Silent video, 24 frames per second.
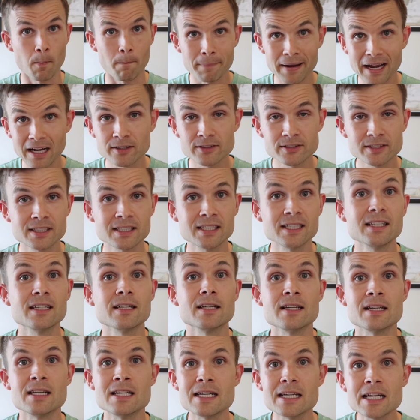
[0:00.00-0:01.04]

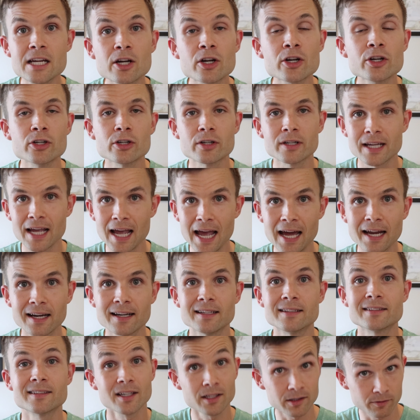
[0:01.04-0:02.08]
bouncy near your cat,
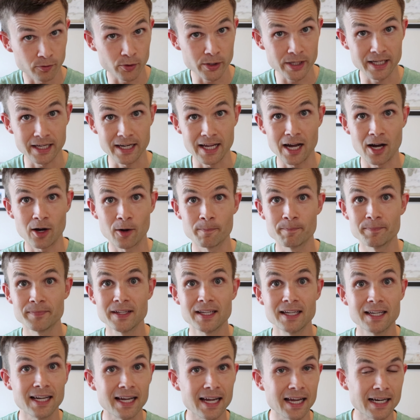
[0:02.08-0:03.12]
it's going to freak it out
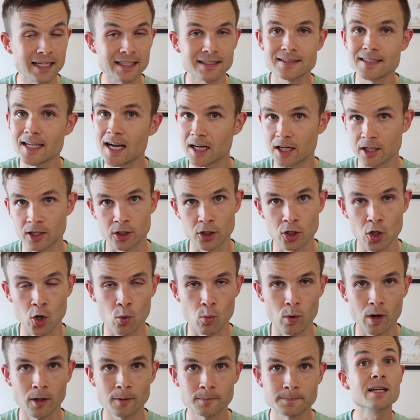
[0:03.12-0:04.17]
and it's not going to go well.